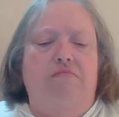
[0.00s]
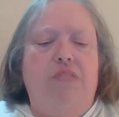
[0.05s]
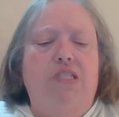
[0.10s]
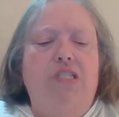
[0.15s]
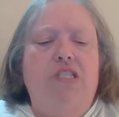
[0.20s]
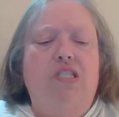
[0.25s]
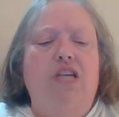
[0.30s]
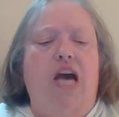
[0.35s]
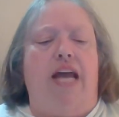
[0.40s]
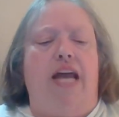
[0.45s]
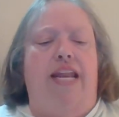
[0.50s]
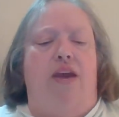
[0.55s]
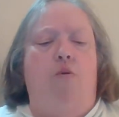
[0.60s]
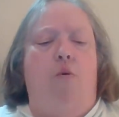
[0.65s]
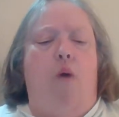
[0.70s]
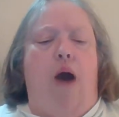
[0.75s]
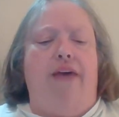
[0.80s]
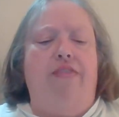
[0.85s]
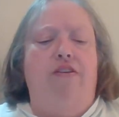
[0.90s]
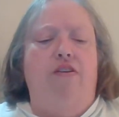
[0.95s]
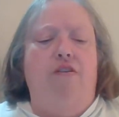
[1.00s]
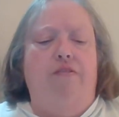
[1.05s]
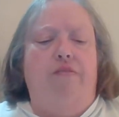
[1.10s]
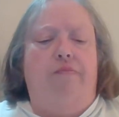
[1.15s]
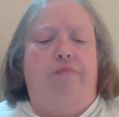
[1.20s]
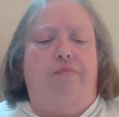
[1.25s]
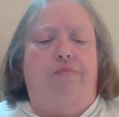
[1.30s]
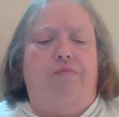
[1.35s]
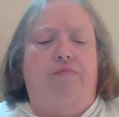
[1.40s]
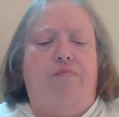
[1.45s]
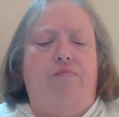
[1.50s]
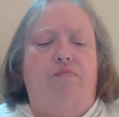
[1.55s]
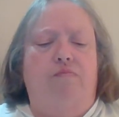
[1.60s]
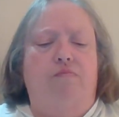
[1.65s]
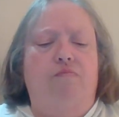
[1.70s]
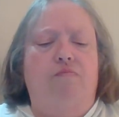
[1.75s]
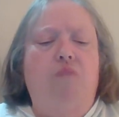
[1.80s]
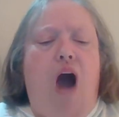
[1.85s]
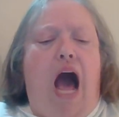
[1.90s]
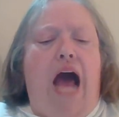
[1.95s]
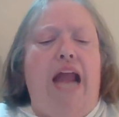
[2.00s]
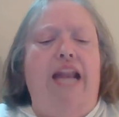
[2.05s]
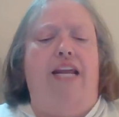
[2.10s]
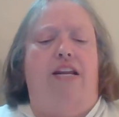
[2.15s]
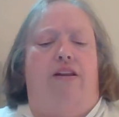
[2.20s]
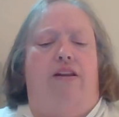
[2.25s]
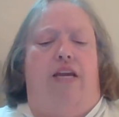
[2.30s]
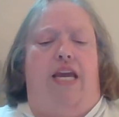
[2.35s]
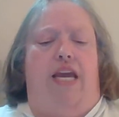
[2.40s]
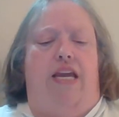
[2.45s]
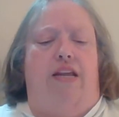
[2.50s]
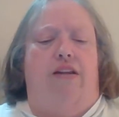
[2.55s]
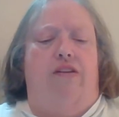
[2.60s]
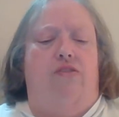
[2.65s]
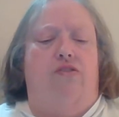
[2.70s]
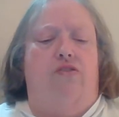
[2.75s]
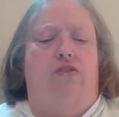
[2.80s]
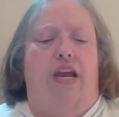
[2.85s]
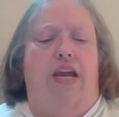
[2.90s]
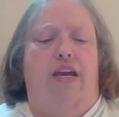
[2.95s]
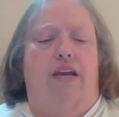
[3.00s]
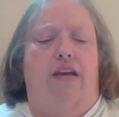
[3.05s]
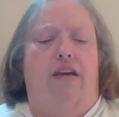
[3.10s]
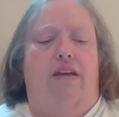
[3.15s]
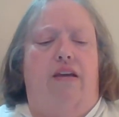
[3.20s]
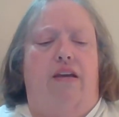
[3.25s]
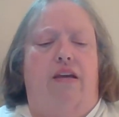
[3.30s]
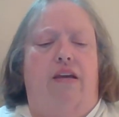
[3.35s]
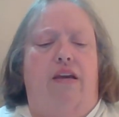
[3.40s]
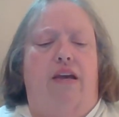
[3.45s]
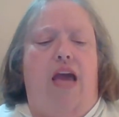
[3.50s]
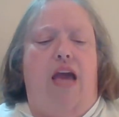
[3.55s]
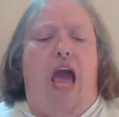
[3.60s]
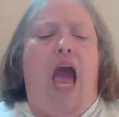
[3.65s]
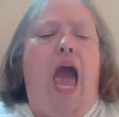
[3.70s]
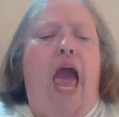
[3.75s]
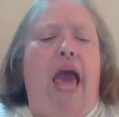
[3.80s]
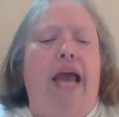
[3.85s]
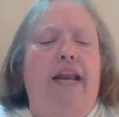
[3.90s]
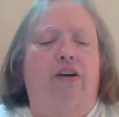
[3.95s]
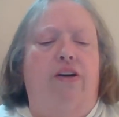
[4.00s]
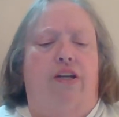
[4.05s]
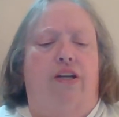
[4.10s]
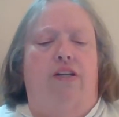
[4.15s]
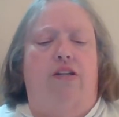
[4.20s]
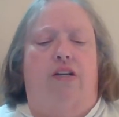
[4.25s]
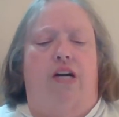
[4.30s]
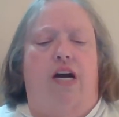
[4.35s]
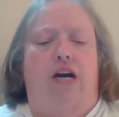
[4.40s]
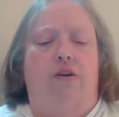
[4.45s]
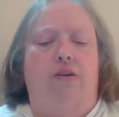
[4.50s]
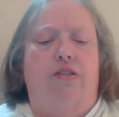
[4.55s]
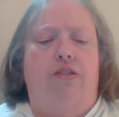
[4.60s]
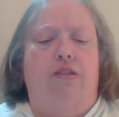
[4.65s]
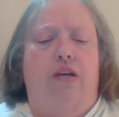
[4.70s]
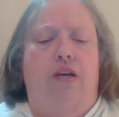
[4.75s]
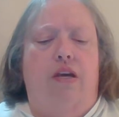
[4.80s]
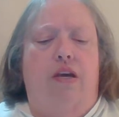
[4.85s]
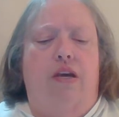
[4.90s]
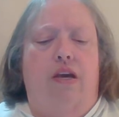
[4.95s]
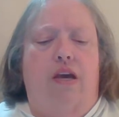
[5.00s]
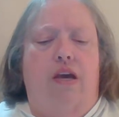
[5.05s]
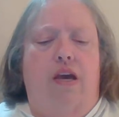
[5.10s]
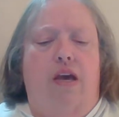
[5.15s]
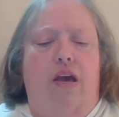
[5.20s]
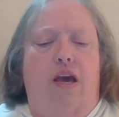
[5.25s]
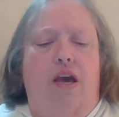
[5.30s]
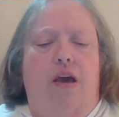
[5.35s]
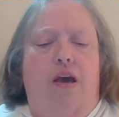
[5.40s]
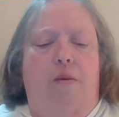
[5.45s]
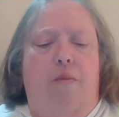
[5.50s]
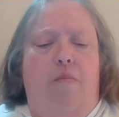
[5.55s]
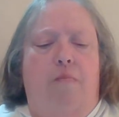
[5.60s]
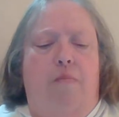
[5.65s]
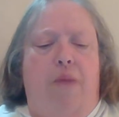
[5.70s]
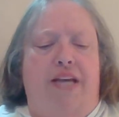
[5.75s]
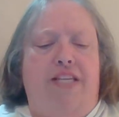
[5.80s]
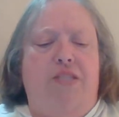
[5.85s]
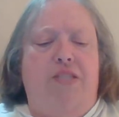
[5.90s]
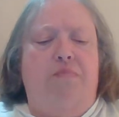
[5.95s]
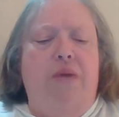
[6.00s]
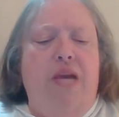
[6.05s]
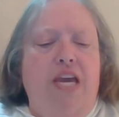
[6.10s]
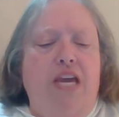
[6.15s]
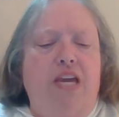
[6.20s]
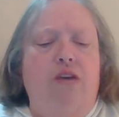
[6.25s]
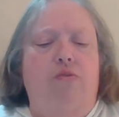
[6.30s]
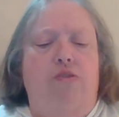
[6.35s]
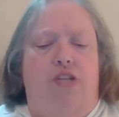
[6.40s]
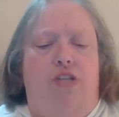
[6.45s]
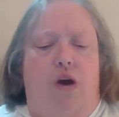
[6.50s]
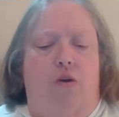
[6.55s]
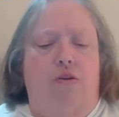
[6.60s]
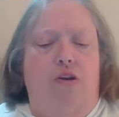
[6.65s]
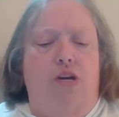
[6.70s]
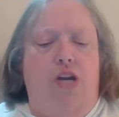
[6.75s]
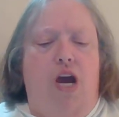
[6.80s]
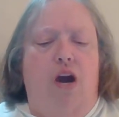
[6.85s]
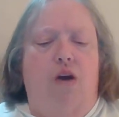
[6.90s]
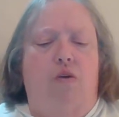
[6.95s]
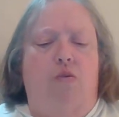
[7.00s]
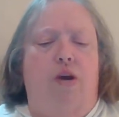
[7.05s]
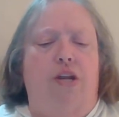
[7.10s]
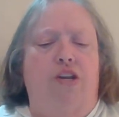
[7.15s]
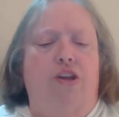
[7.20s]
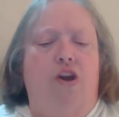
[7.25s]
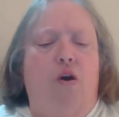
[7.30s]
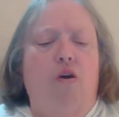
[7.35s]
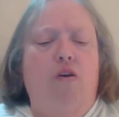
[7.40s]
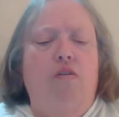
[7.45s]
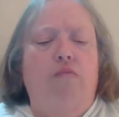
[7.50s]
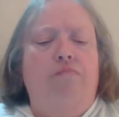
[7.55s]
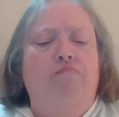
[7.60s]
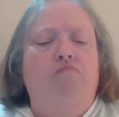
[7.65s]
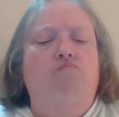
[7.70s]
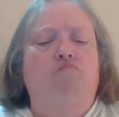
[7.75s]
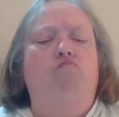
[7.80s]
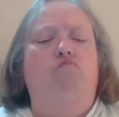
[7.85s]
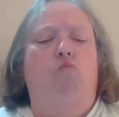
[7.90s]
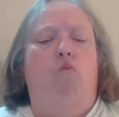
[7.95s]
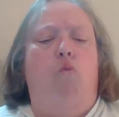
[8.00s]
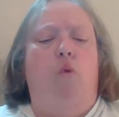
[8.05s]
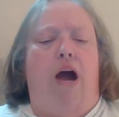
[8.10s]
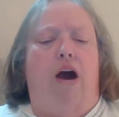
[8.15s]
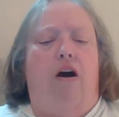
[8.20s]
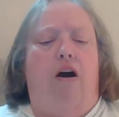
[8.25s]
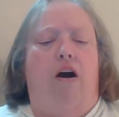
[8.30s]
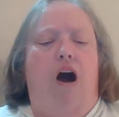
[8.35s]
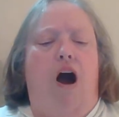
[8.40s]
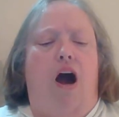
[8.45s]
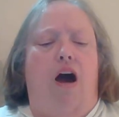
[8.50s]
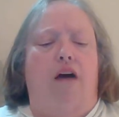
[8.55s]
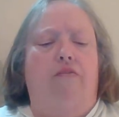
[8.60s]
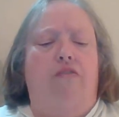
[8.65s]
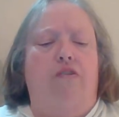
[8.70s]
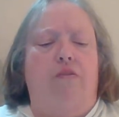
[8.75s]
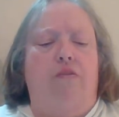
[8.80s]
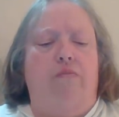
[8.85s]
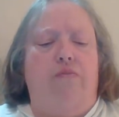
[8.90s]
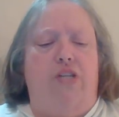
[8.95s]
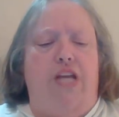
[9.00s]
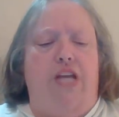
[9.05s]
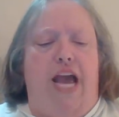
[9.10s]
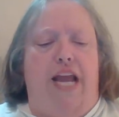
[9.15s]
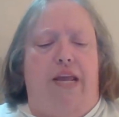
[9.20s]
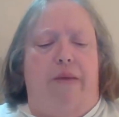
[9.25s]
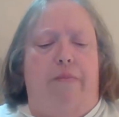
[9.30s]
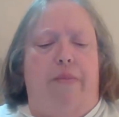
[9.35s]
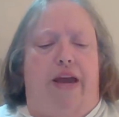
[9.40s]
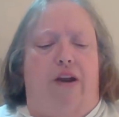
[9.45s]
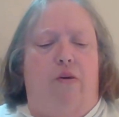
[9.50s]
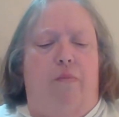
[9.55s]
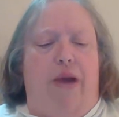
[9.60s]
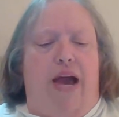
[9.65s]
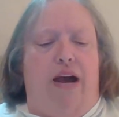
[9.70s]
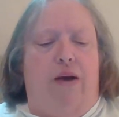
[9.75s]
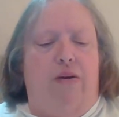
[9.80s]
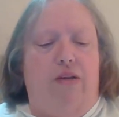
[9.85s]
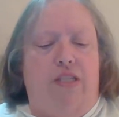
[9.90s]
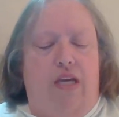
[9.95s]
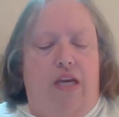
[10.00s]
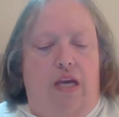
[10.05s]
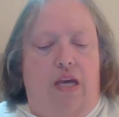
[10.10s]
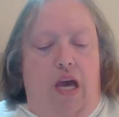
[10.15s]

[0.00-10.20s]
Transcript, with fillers: Sunny weather, plenty to eat and drink, and good clothes. Must be you don't know when you're well off, Danny Meadow Mouse.